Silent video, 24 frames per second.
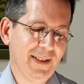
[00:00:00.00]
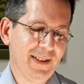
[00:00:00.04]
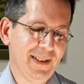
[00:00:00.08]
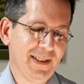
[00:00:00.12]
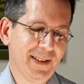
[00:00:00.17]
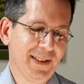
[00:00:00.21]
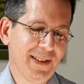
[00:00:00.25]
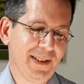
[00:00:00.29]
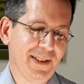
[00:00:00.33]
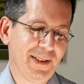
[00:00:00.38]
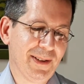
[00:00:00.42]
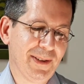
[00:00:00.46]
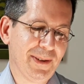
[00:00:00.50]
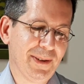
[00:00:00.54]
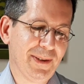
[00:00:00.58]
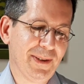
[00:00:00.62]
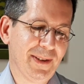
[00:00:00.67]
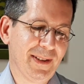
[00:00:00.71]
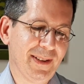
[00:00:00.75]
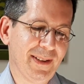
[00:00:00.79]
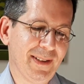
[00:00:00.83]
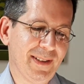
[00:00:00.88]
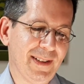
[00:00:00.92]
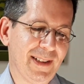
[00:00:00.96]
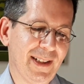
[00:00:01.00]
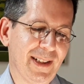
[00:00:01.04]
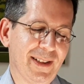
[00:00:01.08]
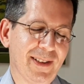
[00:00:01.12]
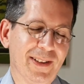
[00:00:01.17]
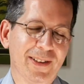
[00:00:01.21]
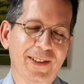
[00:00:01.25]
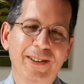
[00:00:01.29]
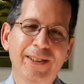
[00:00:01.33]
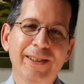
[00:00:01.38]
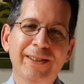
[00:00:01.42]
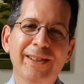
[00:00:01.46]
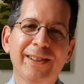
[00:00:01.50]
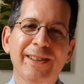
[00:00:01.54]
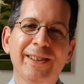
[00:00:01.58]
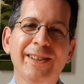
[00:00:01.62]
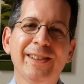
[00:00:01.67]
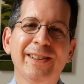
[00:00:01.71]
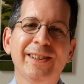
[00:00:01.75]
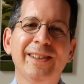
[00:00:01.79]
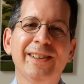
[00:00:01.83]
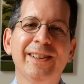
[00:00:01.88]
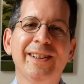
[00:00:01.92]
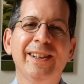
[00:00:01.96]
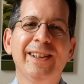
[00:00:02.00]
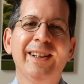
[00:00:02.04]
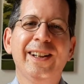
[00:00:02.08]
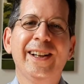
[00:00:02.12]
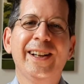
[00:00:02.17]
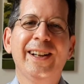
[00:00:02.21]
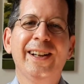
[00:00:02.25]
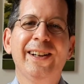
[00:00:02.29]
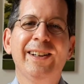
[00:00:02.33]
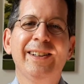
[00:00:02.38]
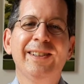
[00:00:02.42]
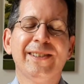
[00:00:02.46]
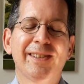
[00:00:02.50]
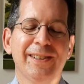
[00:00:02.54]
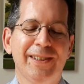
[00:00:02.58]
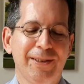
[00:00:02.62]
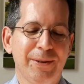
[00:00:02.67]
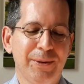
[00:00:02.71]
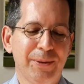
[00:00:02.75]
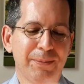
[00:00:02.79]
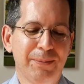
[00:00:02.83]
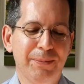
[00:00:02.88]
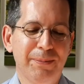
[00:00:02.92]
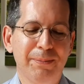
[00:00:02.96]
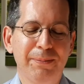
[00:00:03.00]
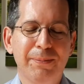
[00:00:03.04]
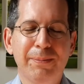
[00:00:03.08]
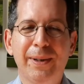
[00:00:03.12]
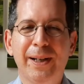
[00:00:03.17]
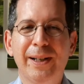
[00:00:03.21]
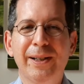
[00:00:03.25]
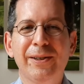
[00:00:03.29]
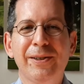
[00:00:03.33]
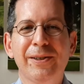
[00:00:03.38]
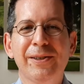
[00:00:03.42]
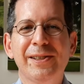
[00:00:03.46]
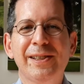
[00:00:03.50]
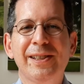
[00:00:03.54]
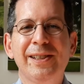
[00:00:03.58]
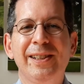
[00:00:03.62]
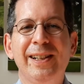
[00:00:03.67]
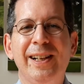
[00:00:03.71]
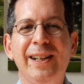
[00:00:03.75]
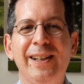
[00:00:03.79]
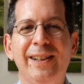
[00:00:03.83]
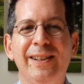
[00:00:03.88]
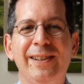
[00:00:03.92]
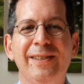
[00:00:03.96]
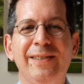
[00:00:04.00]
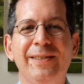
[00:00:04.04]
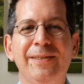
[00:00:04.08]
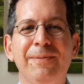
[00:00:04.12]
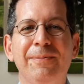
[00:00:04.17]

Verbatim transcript: So take a look and uh, buy yours today.